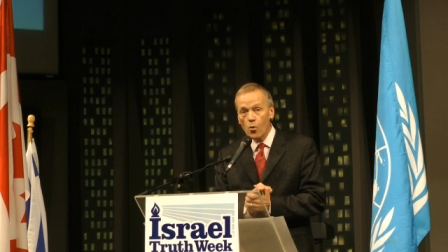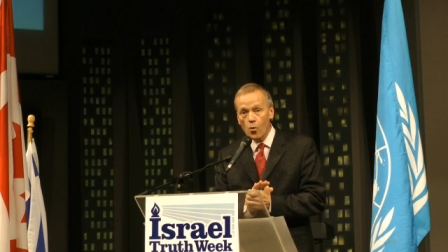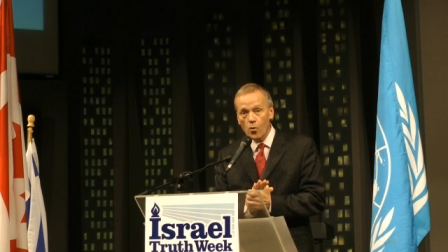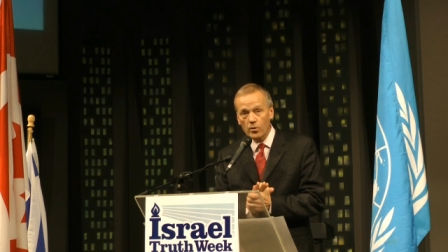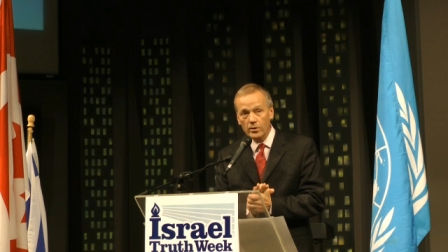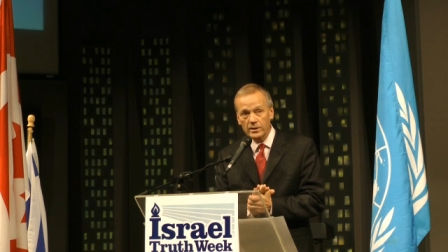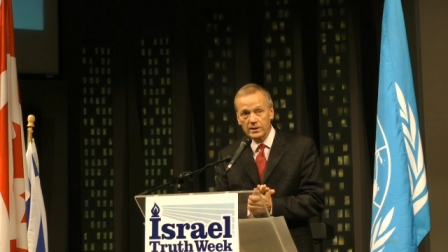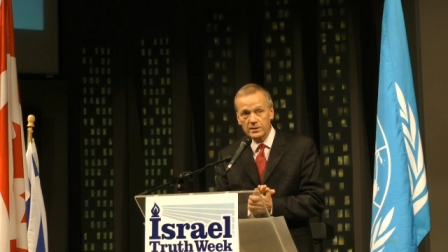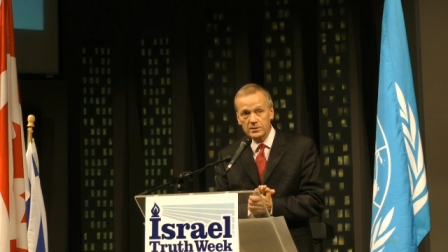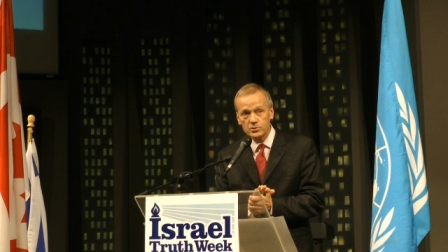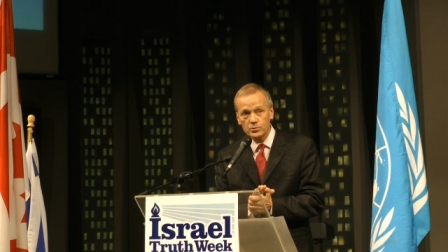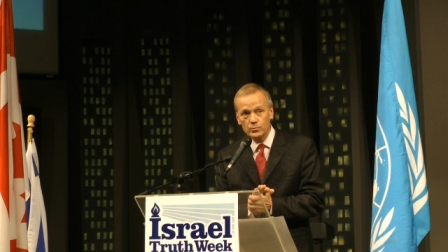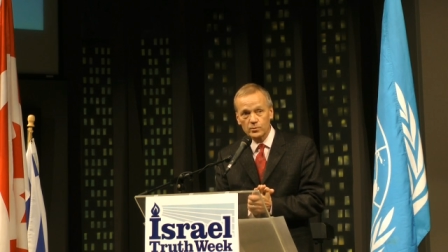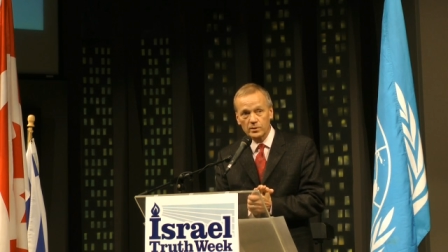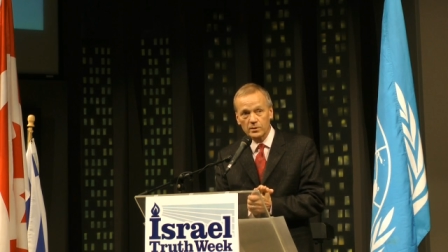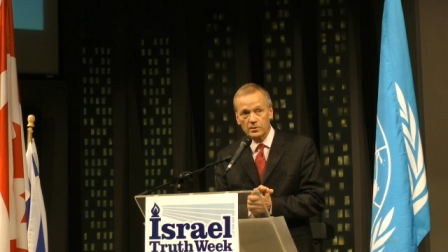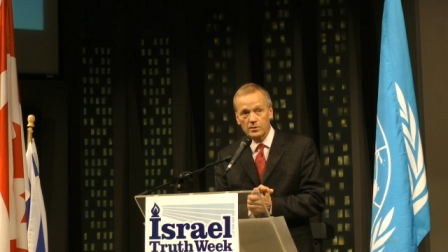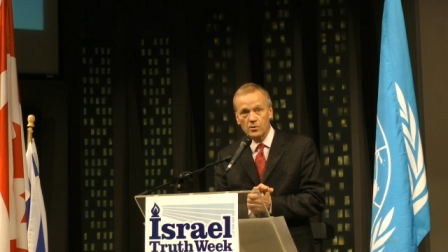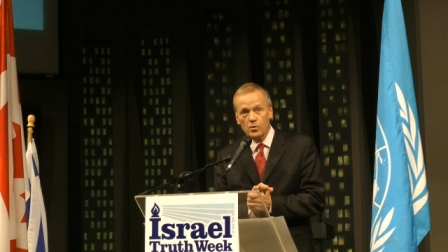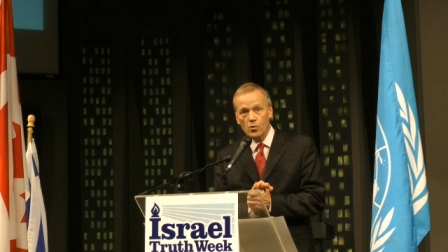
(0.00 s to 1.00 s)
or
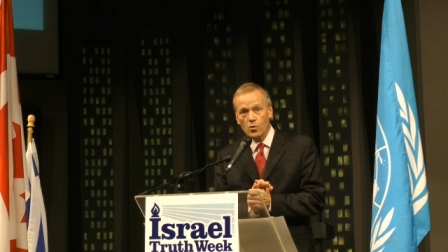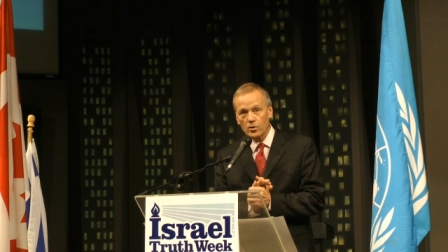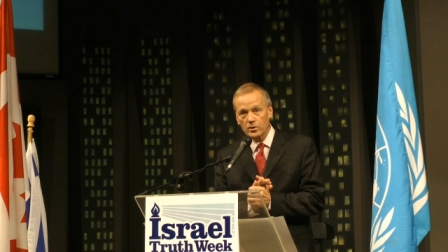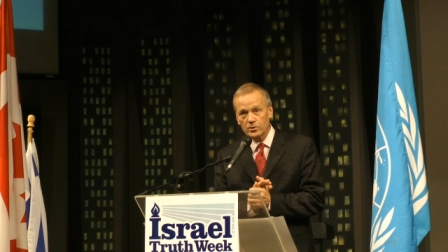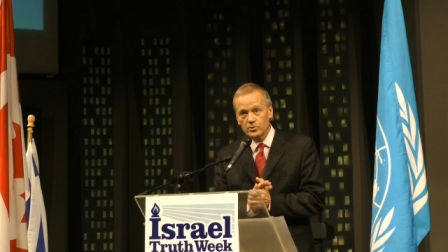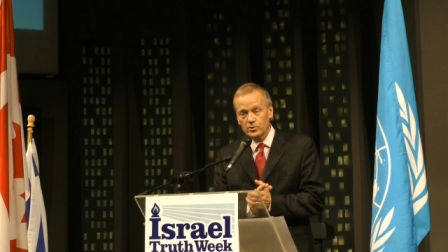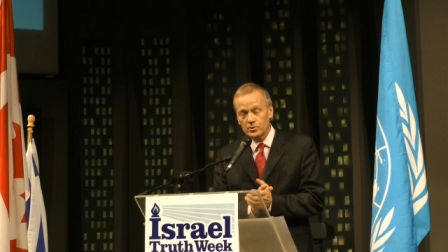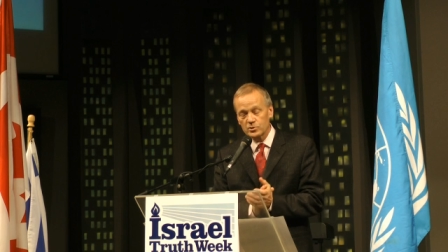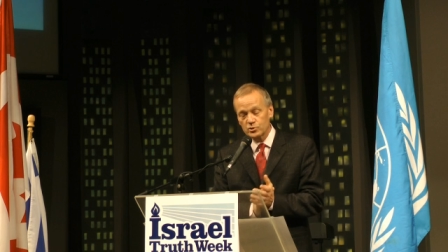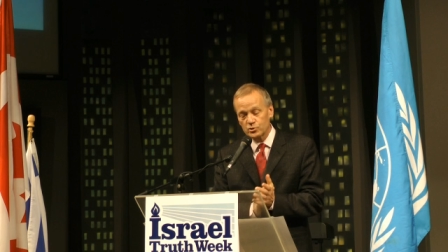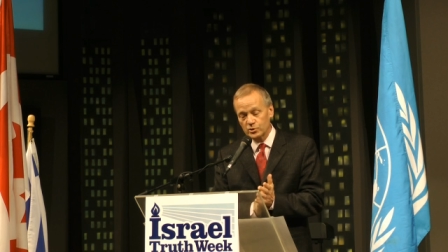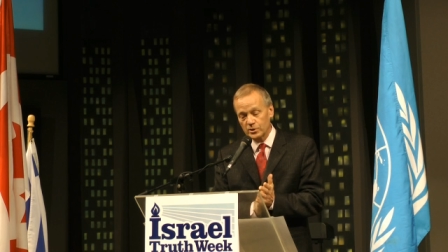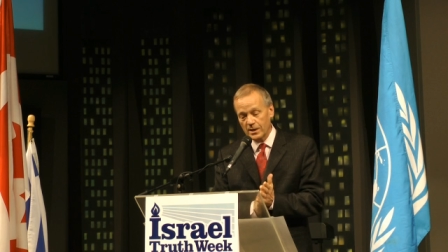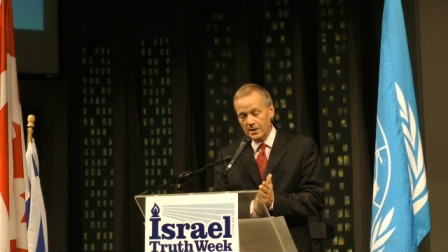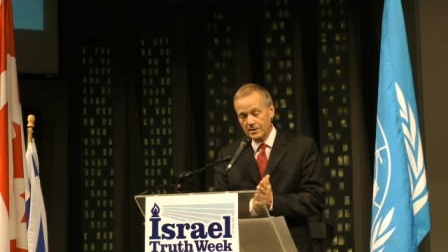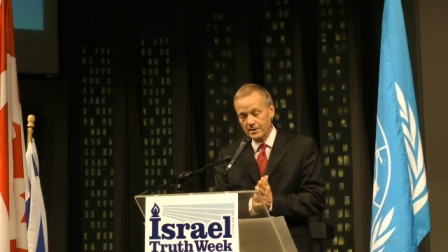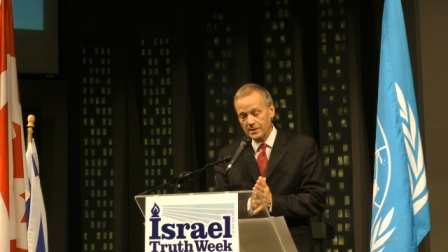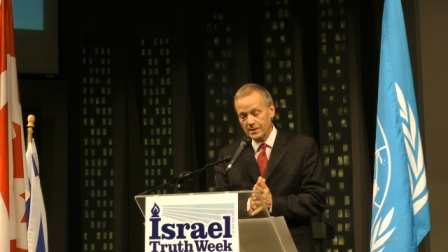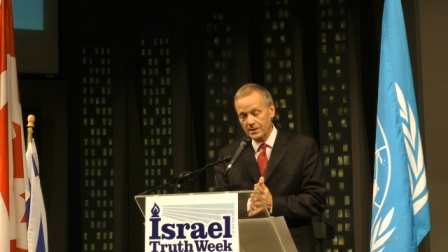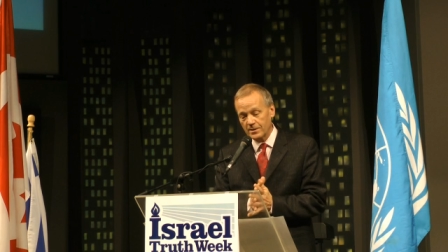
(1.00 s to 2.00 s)
Israel or
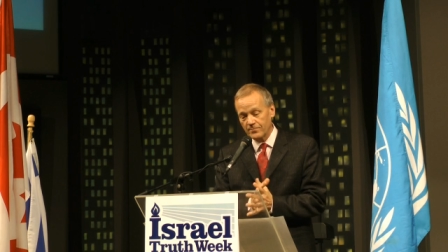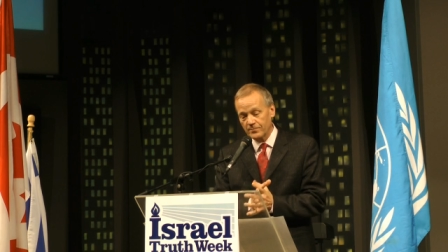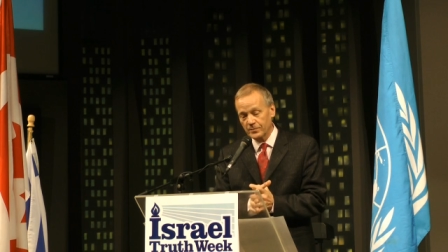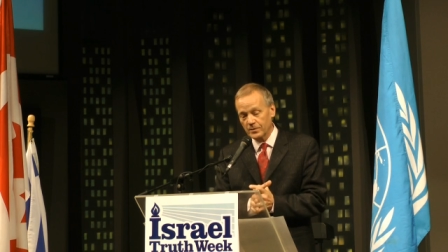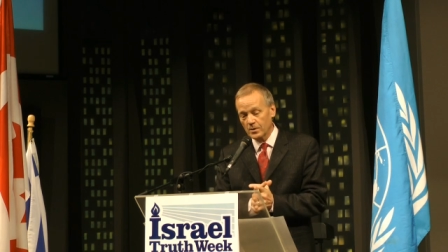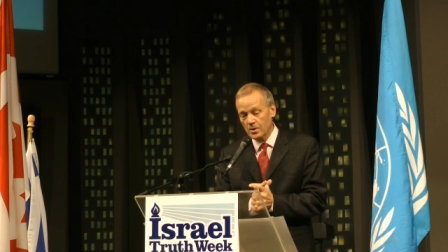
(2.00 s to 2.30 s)
Christianity.